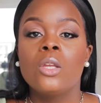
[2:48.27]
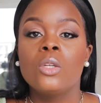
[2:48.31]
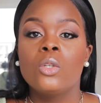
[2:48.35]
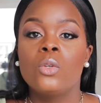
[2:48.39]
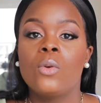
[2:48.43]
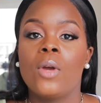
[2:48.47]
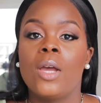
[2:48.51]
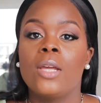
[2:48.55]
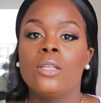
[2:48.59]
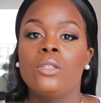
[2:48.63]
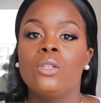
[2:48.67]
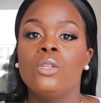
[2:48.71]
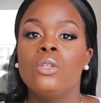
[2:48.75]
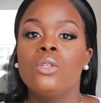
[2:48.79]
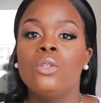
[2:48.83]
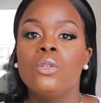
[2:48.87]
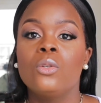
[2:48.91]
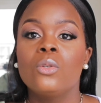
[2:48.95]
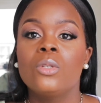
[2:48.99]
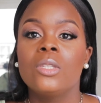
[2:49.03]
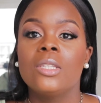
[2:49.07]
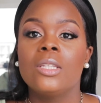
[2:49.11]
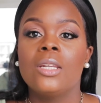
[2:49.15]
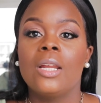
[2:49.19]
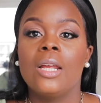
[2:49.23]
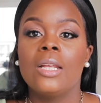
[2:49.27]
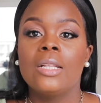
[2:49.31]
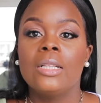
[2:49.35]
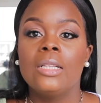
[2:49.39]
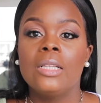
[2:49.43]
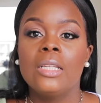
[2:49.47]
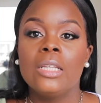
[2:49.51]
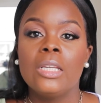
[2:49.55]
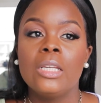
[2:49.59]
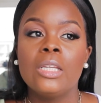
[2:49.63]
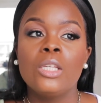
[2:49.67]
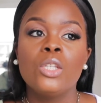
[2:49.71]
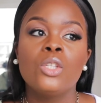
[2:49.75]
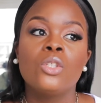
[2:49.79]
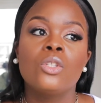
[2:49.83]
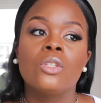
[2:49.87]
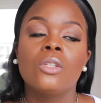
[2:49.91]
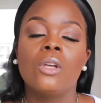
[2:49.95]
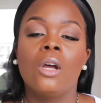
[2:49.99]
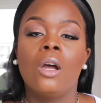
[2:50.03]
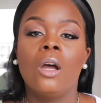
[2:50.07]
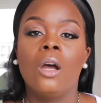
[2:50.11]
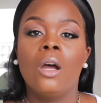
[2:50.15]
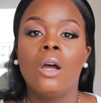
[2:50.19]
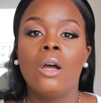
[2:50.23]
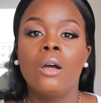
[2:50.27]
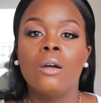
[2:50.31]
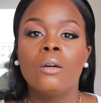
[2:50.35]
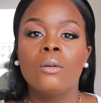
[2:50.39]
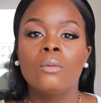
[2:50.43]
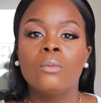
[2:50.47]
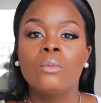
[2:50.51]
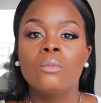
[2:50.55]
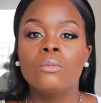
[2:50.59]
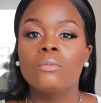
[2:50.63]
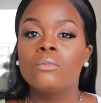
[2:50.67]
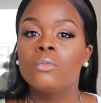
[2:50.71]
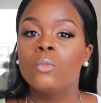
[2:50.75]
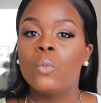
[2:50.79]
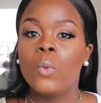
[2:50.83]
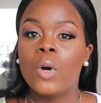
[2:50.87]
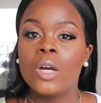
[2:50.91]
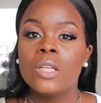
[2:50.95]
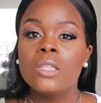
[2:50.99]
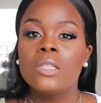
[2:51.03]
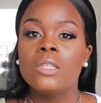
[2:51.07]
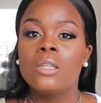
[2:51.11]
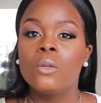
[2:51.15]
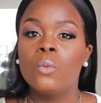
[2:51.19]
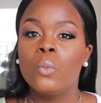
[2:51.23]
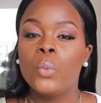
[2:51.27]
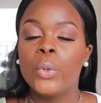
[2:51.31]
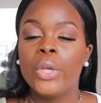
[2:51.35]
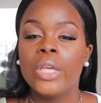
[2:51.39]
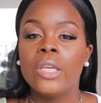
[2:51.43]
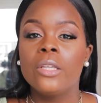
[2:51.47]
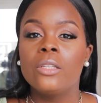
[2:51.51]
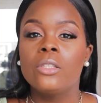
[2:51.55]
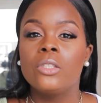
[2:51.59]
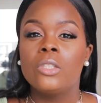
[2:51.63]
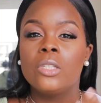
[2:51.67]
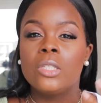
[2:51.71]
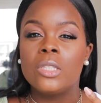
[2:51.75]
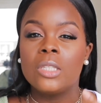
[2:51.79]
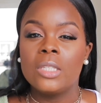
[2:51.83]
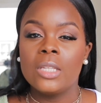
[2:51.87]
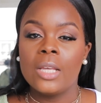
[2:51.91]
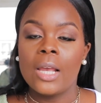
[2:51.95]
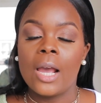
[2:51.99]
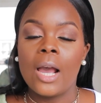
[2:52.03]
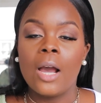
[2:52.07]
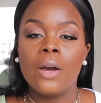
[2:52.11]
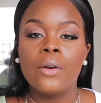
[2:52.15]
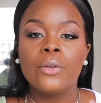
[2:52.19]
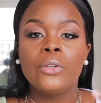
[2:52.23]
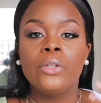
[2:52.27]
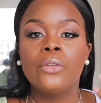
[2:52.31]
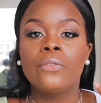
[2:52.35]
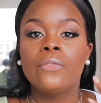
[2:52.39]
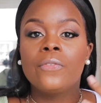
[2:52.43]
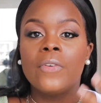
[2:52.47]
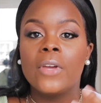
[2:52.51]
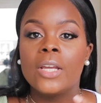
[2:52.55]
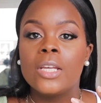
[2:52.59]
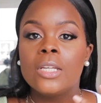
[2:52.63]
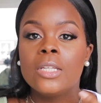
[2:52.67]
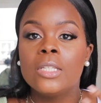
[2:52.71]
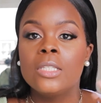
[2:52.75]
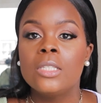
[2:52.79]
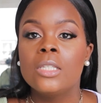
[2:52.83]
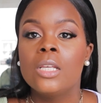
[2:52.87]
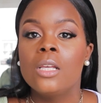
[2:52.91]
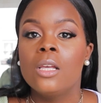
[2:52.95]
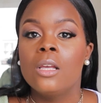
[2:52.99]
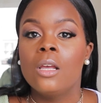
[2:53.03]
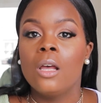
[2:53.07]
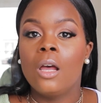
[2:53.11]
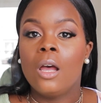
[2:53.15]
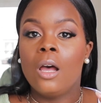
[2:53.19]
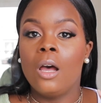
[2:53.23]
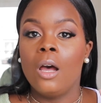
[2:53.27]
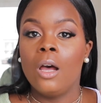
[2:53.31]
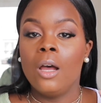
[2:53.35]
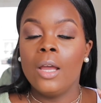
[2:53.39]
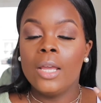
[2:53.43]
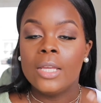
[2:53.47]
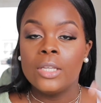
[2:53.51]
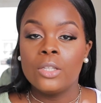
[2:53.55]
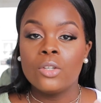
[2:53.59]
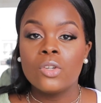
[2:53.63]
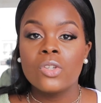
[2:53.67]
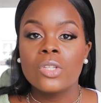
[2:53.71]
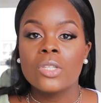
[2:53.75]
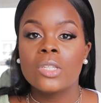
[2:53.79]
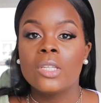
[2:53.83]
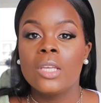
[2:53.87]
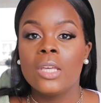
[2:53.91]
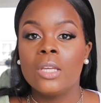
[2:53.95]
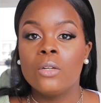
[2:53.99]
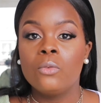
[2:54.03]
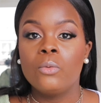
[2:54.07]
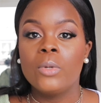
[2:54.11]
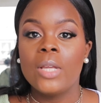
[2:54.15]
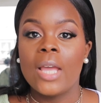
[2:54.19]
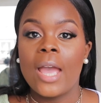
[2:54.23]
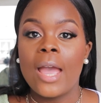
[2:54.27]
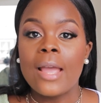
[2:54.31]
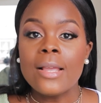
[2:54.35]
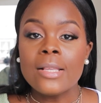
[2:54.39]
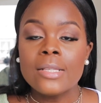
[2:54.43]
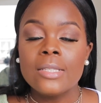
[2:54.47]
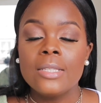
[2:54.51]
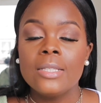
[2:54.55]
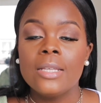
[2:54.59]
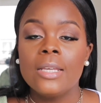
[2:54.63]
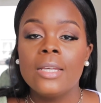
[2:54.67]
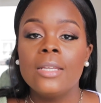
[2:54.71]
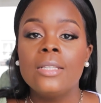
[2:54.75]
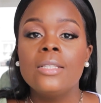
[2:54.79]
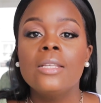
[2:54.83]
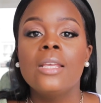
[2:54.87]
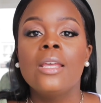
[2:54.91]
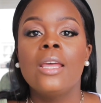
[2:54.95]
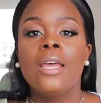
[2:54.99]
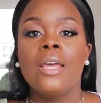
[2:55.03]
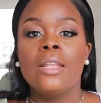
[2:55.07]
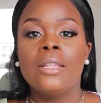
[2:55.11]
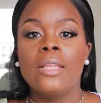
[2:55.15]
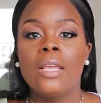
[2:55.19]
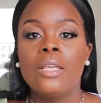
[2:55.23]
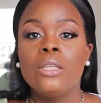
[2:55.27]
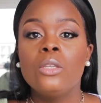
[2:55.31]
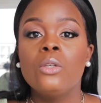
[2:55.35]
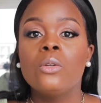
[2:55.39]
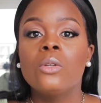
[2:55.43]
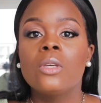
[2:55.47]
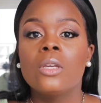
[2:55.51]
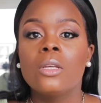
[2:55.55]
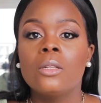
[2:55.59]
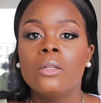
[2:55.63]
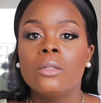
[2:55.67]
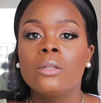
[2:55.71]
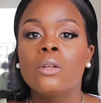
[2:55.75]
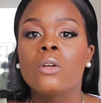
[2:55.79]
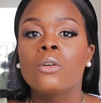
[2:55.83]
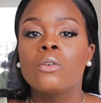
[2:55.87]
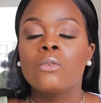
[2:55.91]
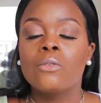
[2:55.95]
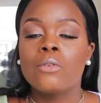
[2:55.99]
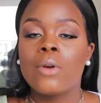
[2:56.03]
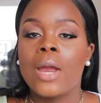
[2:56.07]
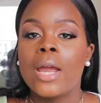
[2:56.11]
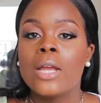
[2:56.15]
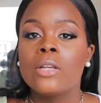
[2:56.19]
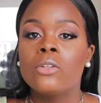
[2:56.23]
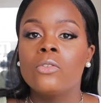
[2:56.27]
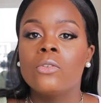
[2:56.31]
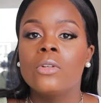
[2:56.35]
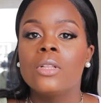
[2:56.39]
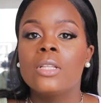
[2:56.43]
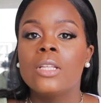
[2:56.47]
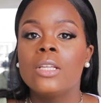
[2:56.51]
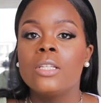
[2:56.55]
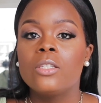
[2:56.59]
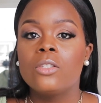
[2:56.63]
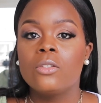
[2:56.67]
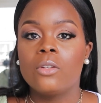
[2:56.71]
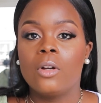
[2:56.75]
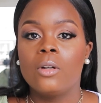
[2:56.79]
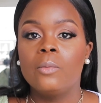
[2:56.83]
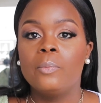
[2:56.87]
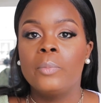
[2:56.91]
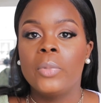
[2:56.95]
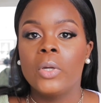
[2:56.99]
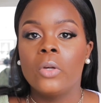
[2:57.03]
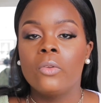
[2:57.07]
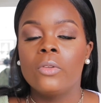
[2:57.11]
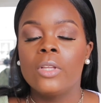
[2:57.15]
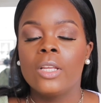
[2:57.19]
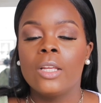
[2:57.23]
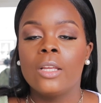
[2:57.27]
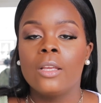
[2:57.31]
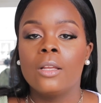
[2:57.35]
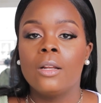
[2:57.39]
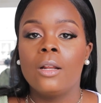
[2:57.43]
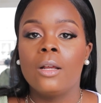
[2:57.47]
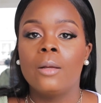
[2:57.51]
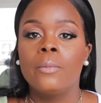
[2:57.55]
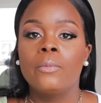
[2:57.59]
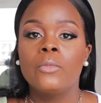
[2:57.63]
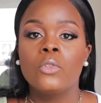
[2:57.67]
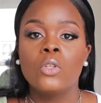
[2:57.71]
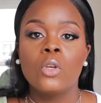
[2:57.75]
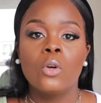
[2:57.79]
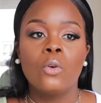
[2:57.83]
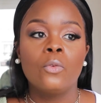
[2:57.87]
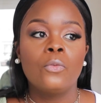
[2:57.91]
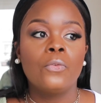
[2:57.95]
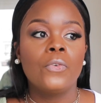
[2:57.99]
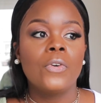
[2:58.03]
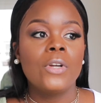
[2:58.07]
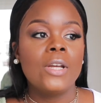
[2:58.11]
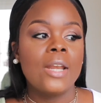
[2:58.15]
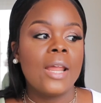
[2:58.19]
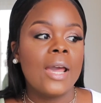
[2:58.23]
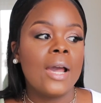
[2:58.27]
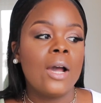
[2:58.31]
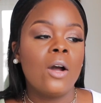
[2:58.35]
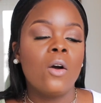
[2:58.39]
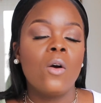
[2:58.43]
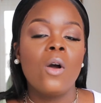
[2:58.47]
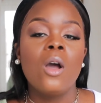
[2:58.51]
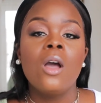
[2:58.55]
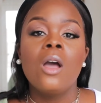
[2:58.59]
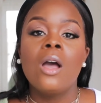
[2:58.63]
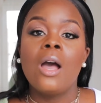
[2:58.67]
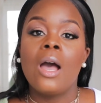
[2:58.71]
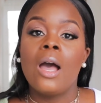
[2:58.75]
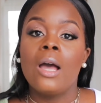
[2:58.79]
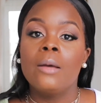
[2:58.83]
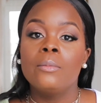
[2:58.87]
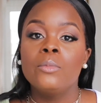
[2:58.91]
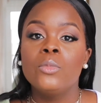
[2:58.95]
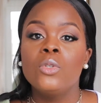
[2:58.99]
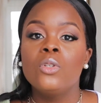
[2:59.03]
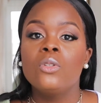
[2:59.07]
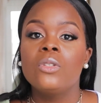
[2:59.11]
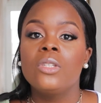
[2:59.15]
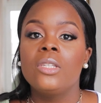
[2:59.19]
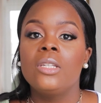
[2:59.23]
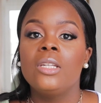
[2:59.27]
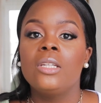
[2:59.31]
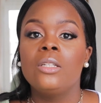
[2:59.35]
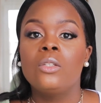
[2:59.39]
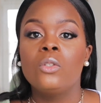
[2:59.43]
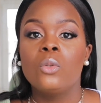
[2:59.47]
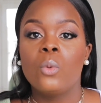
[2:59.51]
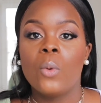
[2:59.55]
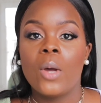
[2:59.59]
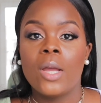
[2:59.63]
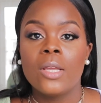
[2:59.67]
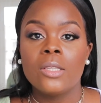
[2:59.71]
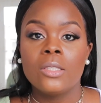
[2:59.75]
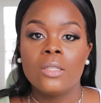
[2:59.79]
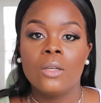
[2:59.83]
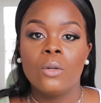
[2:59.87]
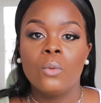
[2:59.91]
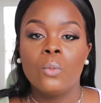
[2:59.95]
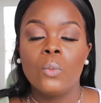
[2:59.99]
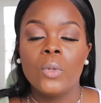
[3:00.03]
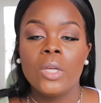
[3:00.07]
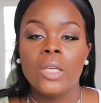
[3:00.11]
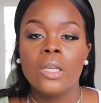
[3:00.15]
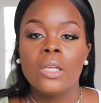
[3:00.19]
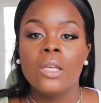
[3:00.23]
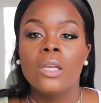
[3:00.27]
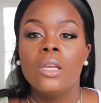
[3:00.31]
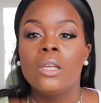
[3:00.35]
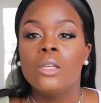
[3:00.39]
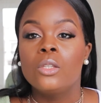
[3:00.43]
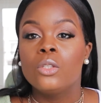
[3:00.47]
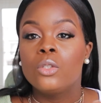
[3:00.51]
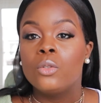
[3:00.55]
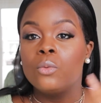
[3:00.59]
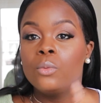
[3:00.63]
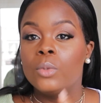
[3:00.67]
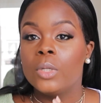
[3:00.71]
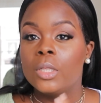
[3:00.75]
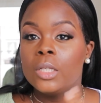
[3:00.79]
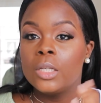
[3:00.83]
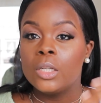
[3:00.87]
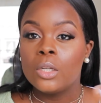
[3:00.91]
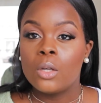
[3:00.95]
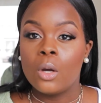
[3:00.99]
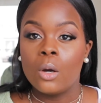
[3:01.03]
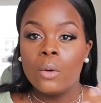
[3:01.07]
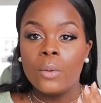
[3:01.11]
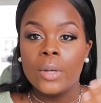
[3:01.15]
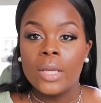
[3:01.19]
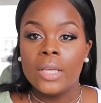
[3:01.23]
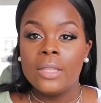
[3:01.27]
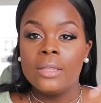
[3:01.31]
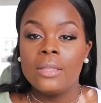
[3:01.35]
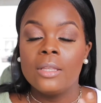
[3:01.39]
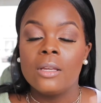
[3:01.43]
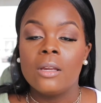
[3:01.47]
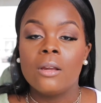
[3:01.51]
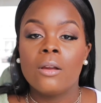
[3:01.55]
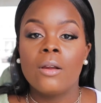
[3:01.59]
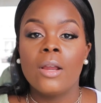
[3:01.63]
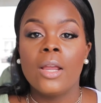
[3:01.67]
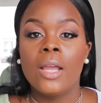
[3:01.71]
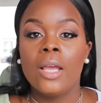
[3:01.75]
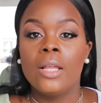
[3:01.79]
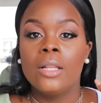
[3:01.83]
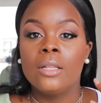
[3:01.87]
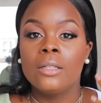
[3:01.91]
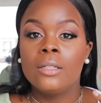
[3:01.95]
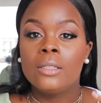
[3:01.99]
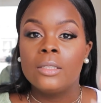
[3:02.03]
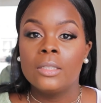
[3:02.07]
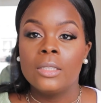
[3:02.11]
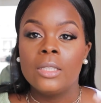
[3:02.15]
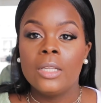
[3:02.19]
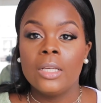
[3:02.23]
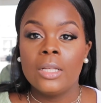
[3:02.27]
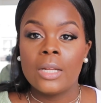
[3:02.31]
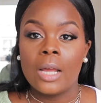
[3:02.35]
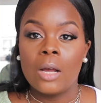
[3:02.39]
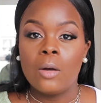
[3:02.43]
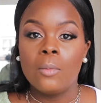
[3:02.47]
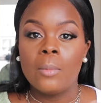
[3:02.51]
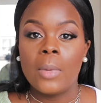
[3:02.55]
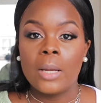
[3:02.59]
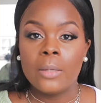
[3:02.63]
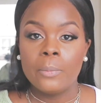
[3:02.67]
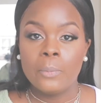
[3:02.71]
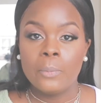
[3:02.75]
Try to use it at least once a week to see how your face and your skin reacts to it, and then you can gradually start building it up. So for now, I'm using it twice a week to really go in there and clean out my